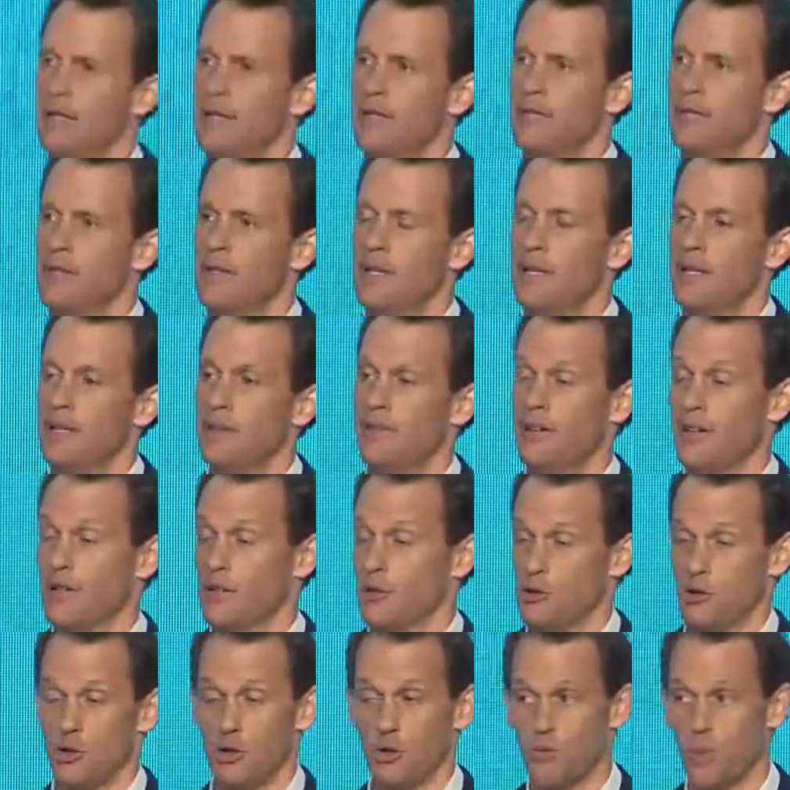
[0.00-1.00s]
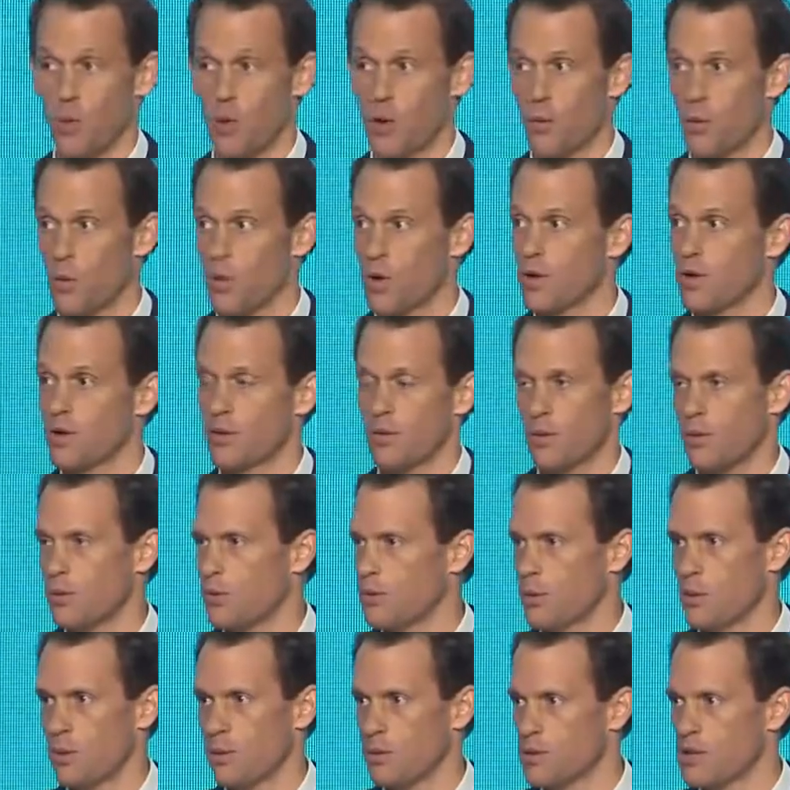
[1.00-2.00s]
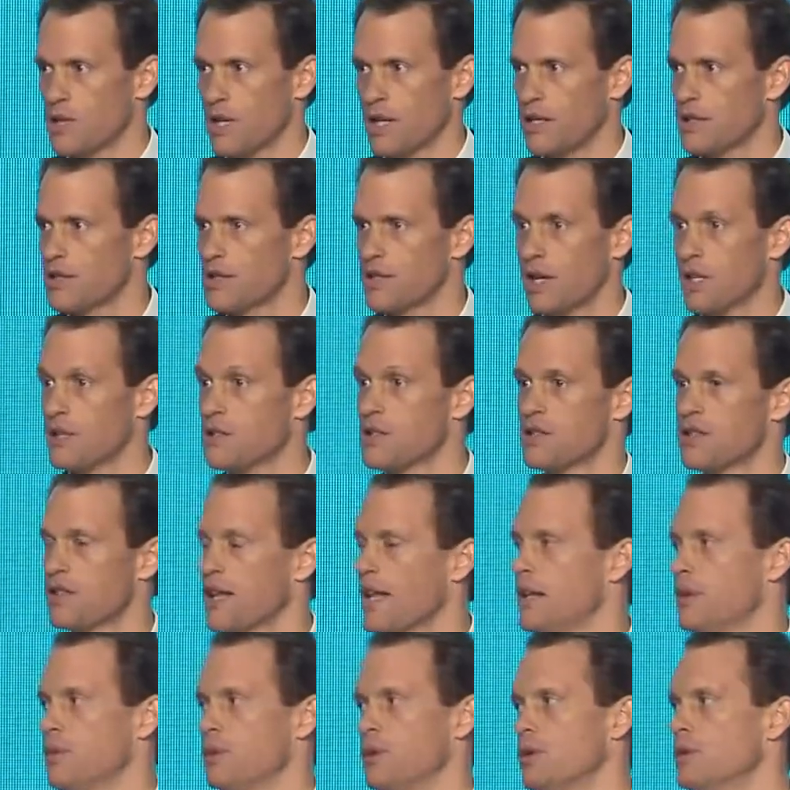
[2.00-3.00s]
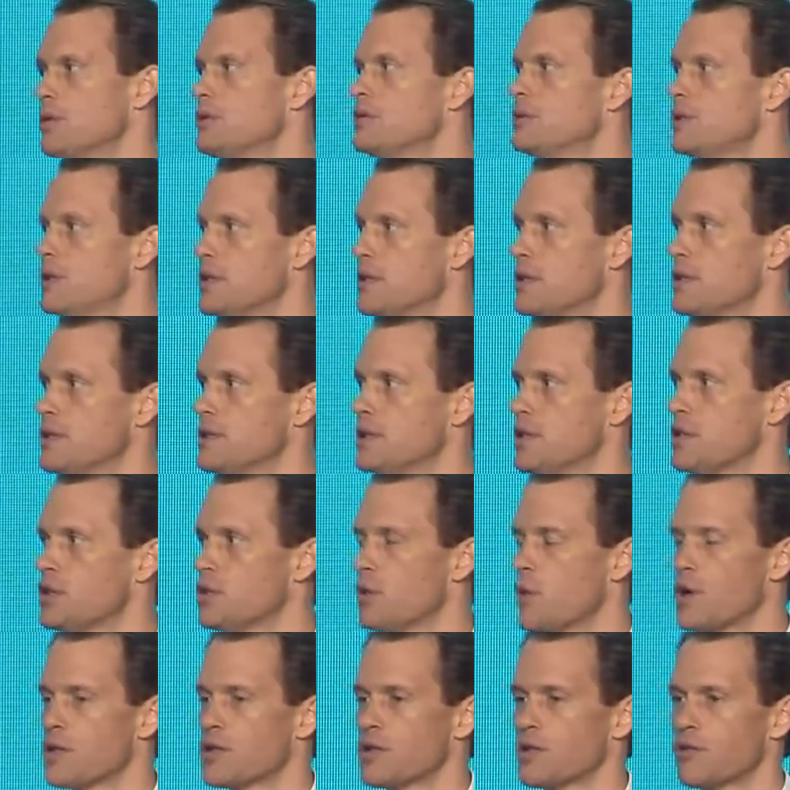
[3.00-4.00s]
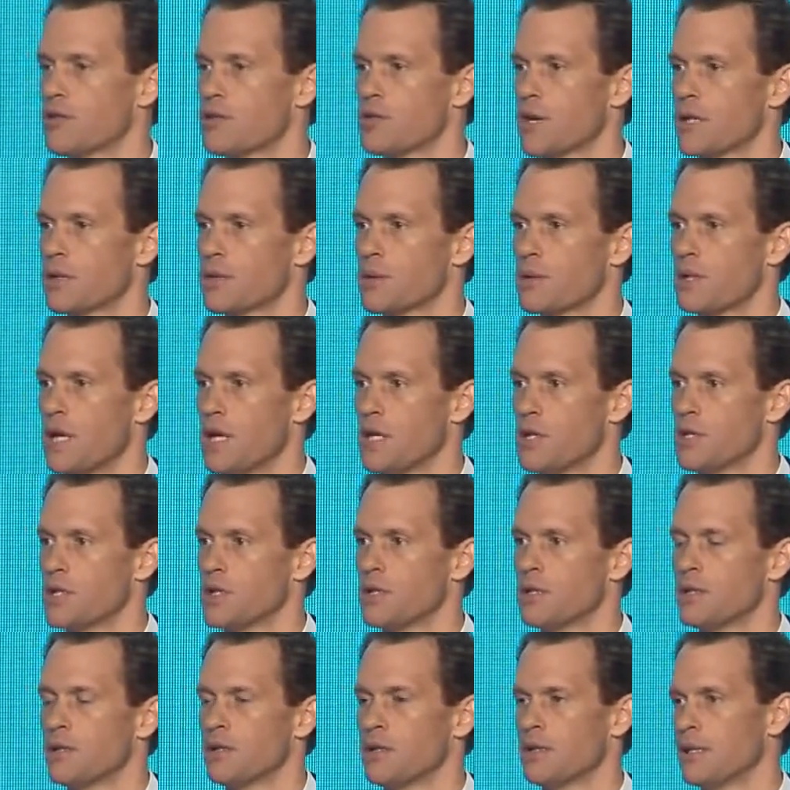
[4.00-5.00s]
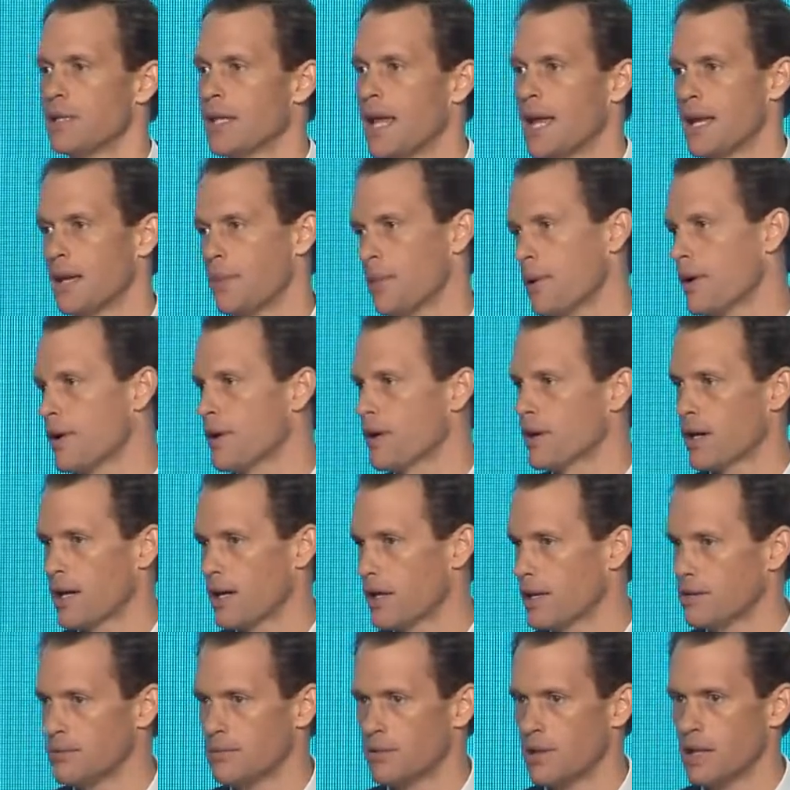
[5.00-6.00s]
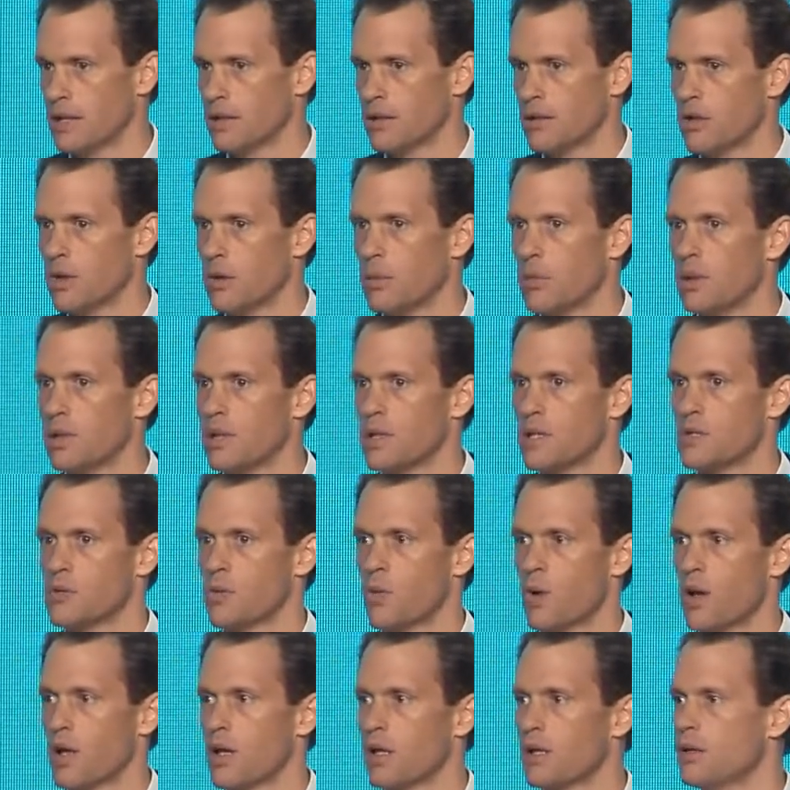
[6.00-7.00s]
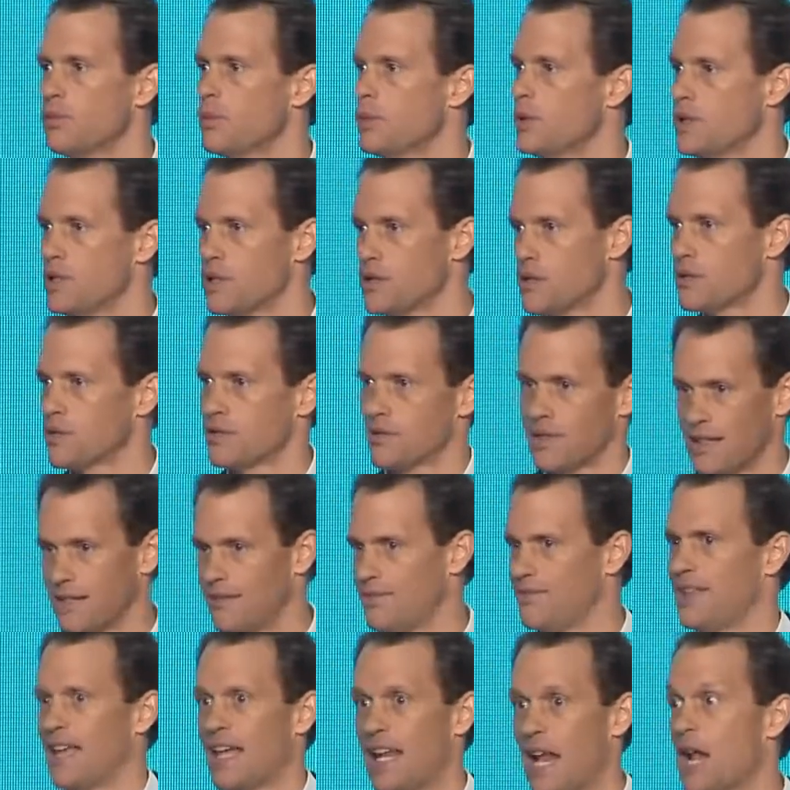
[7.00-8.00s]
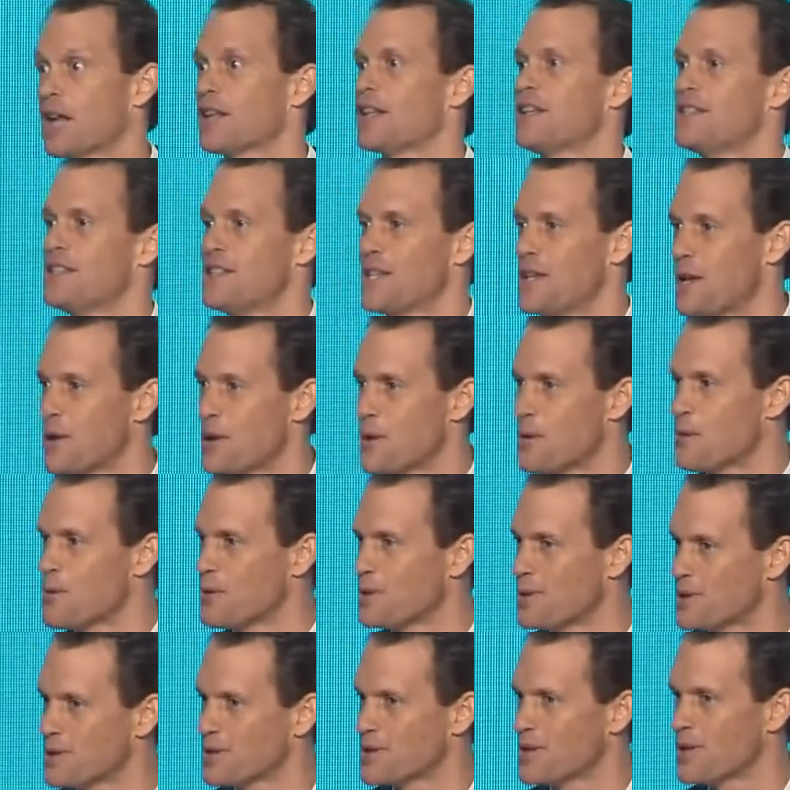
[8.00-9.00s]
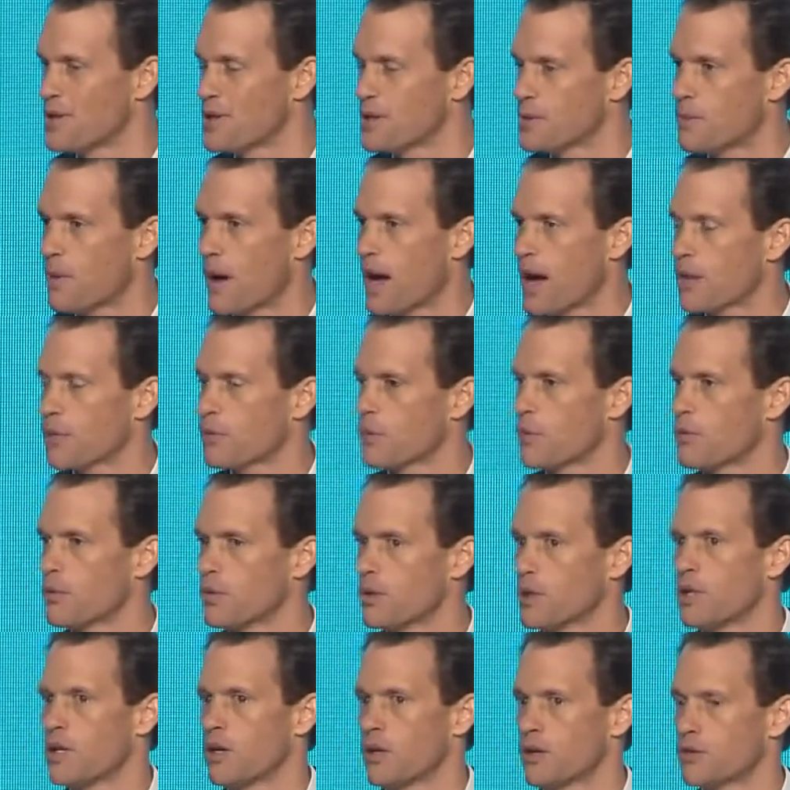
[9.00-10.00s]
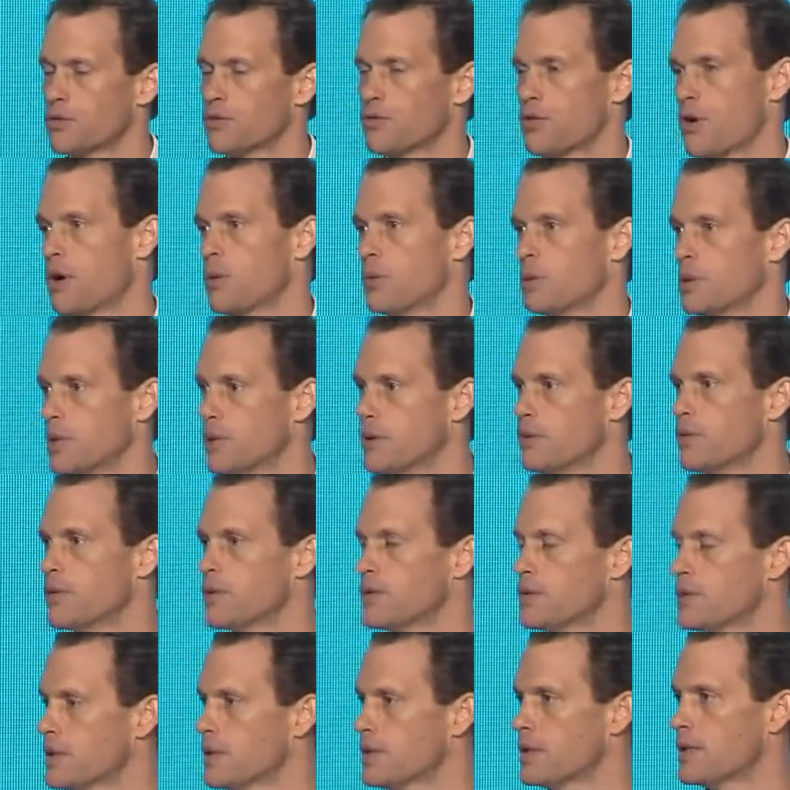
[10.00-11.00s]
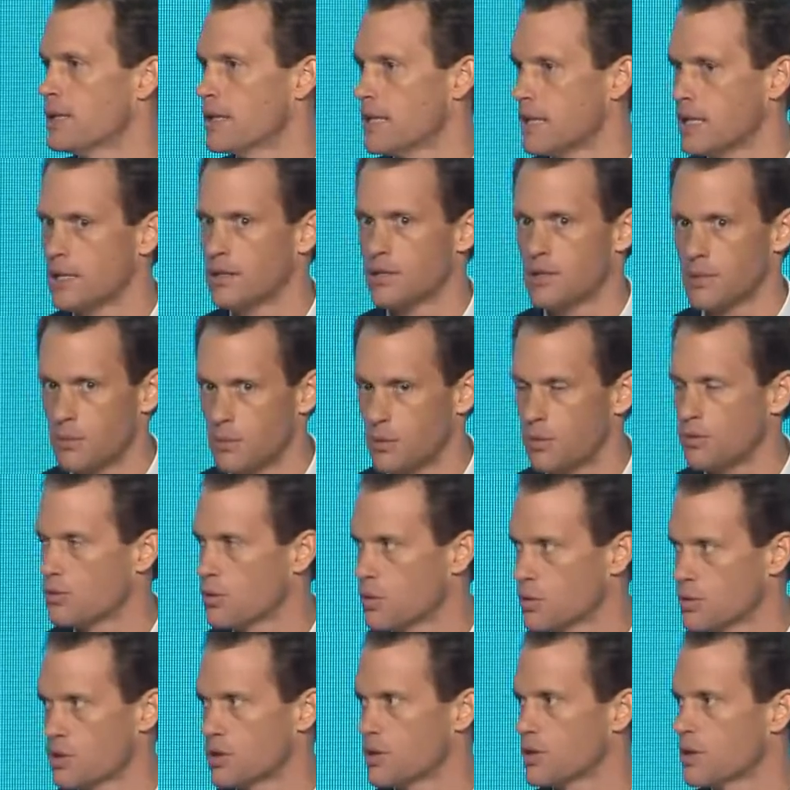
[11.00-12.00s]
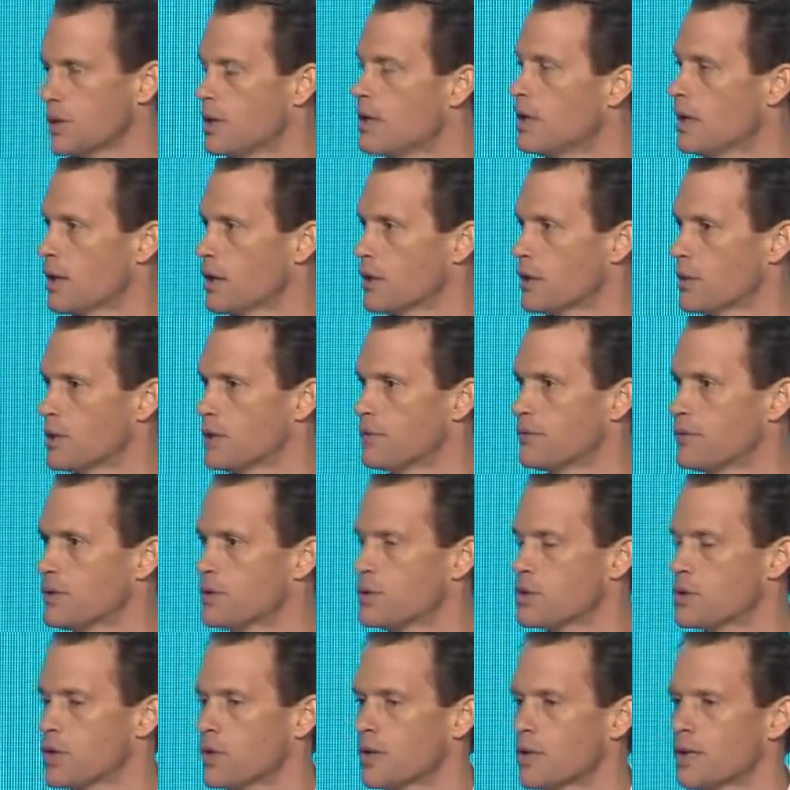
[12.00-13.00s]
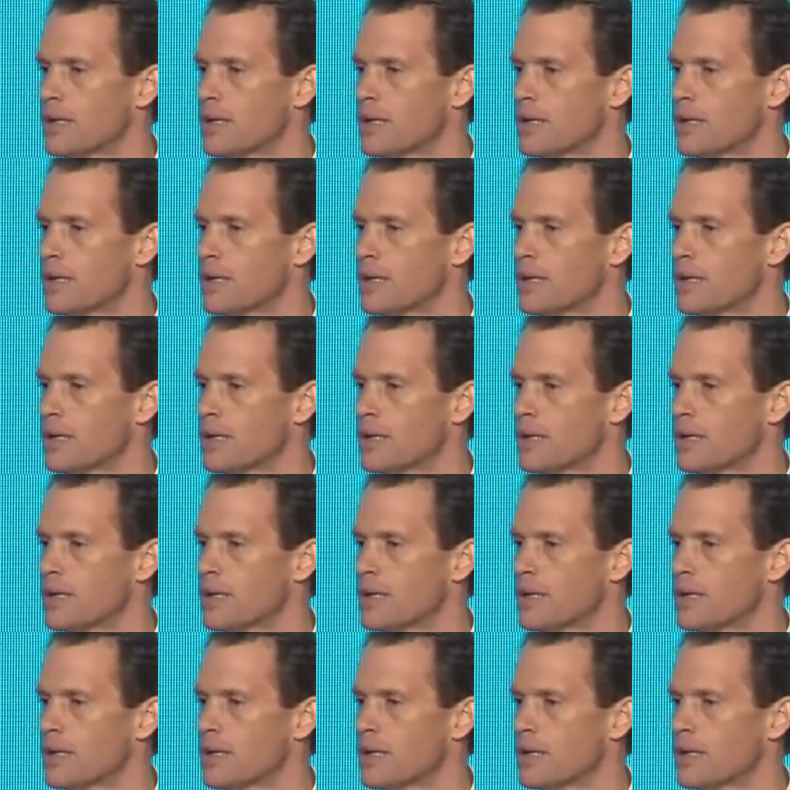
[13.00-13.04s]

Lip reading: if I could choose one word, we would say it's unsustainable. The situation of transportation in Latin America and globally as well. We just cannot continue in this path. We really are strong believers in the need to move towards a green future.